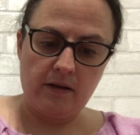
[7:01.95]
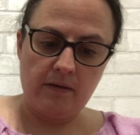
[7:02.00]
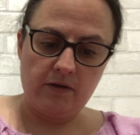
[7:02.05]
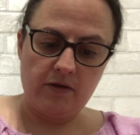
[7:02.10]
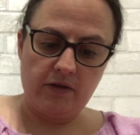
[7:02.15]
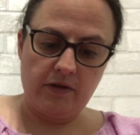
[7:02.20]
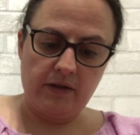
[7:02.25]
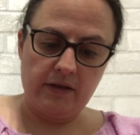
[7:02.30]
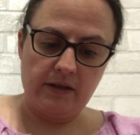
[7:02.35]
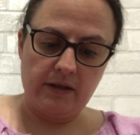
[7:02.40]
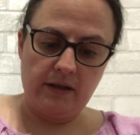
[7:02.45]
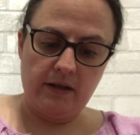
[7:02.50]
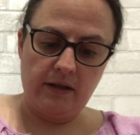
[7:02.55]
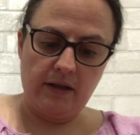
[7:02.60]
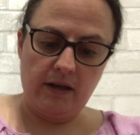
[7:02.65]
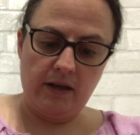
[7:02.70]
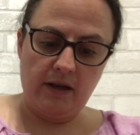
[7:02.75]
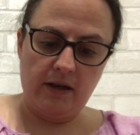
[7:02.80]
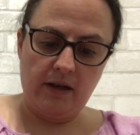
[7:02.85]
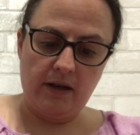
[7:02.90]
Make sure it's
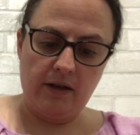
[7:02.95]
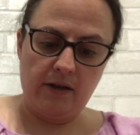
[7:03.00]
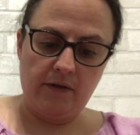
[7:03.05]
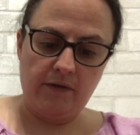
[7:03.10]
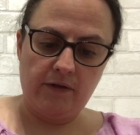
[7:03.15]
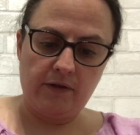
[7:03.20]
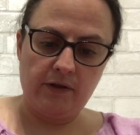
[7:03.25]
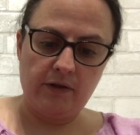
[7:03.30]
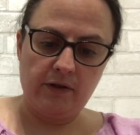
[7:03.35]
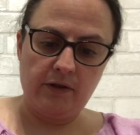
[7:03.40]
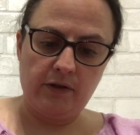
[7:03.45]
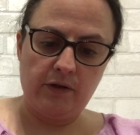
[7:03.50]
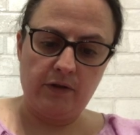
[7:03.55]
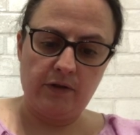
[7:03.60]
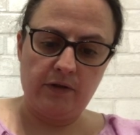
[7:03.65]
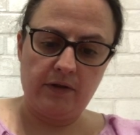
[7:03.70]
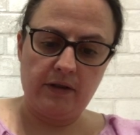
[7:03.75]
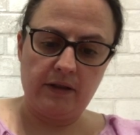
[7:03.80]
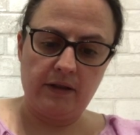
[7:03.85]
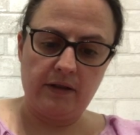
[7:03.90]
enough
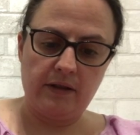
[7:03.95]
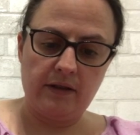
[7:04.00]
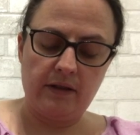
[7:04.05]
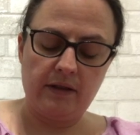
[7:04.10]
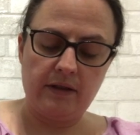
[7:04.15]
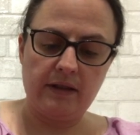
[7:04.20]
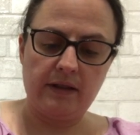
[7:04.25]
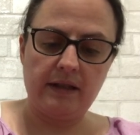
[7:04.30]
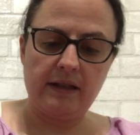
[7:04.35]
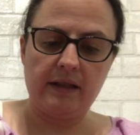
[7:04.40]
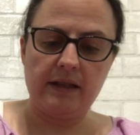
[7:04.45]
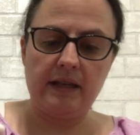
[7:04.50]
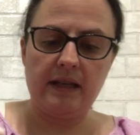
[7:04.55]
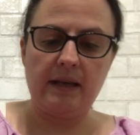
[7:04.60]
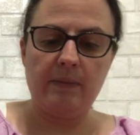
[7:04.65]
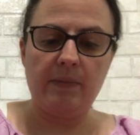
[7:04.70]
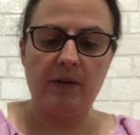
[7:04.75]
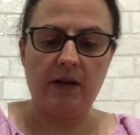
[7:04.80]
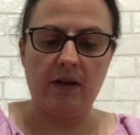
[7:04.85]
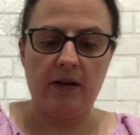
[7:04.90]
glue to
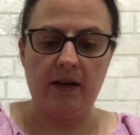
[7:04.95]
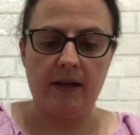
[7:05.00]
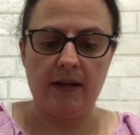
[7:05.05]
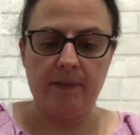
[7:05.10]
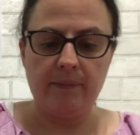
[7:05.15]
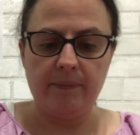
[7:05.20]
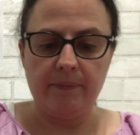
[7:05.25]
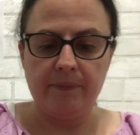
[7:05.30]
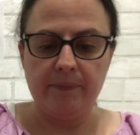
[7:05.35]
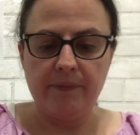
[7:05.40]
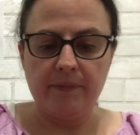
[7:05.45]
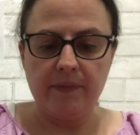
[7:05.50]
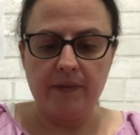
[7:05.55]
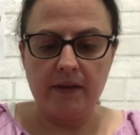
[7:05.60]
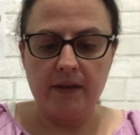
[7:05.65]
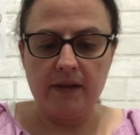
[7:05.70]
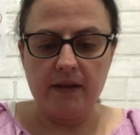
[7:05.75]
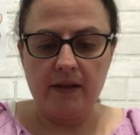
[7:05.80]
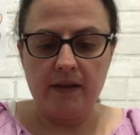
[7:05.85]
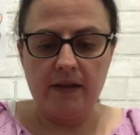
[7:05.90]
keep it on.
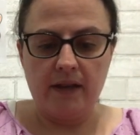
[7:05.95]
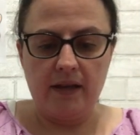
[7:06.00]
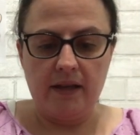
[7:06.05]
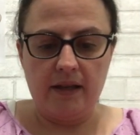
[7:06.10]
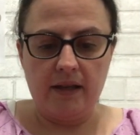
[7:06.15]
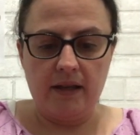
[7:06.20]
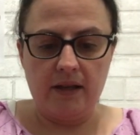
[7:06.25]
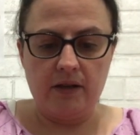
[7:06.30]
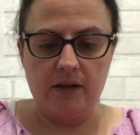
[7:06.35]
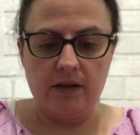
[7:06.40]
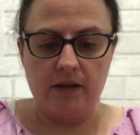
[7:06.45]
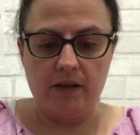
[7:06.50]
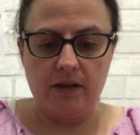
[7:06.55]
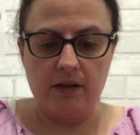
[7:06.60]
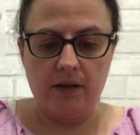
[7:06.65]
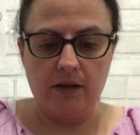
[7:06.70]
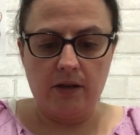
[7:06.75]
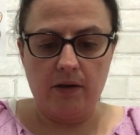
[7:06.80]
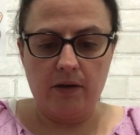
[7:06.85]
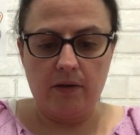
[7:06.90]
And then you're gonna
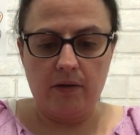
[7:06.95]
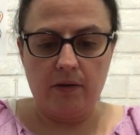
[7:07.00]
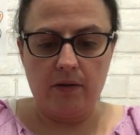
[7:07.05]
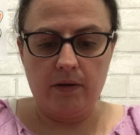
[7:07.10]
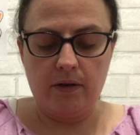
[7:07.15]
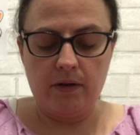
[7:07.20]
go